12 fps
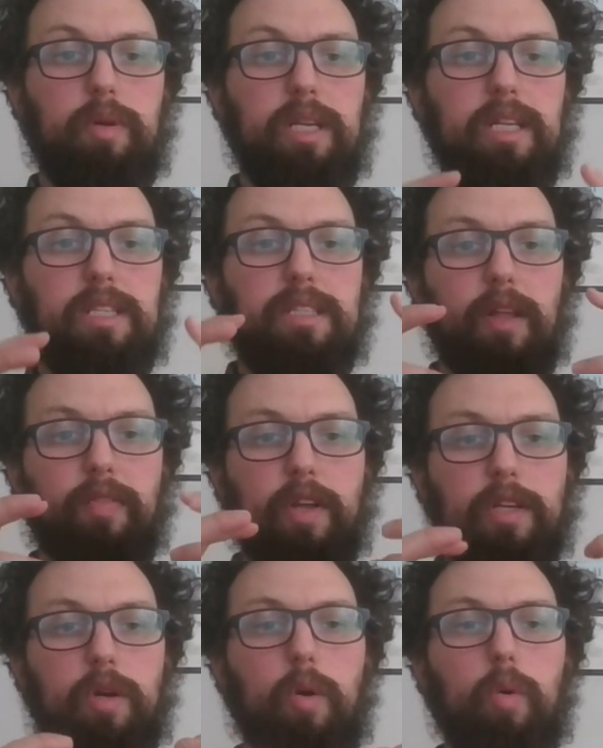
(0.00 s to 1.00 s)
We need
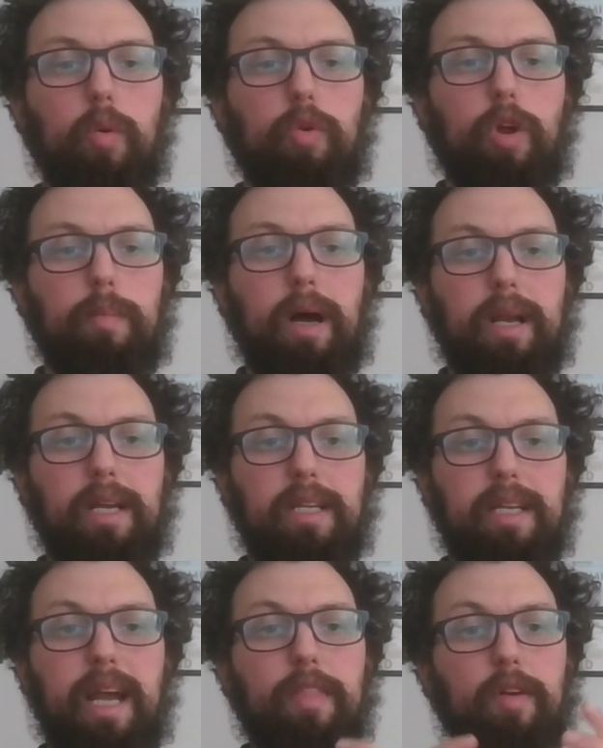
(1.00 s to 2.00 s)
something to hold our body
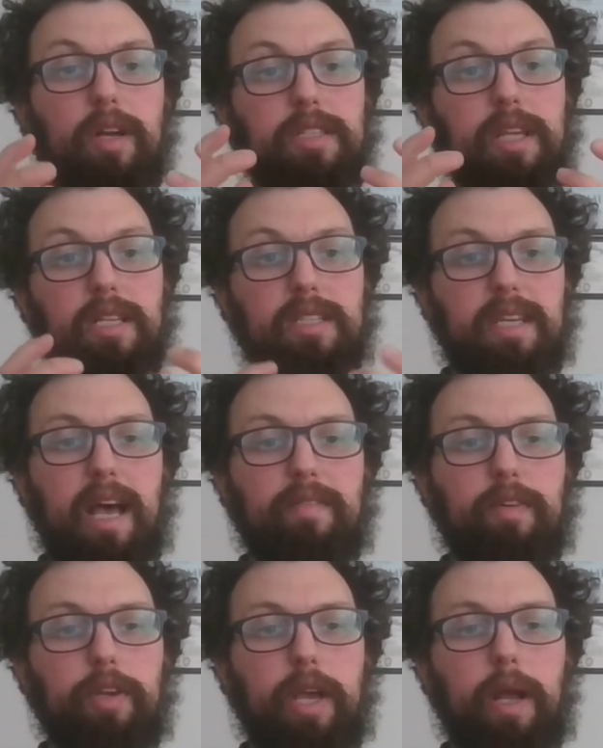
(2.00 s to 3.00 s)
together as that
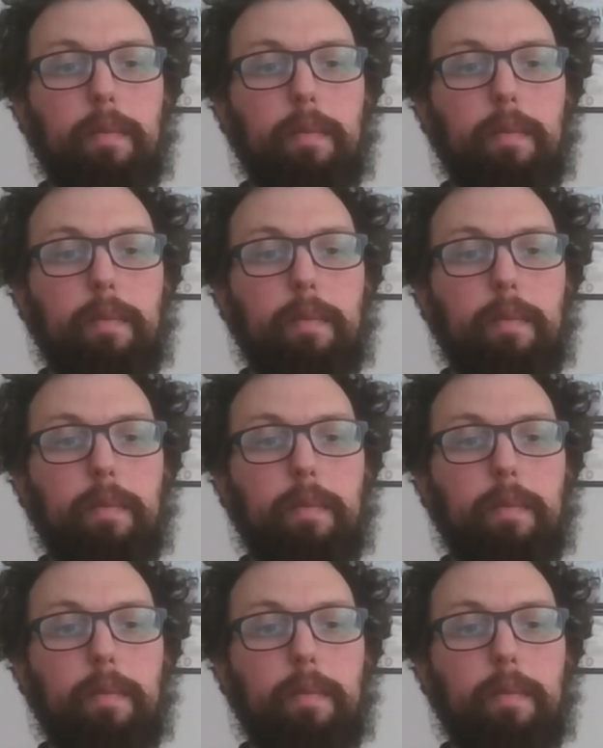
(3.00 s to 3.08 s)
scaffolding.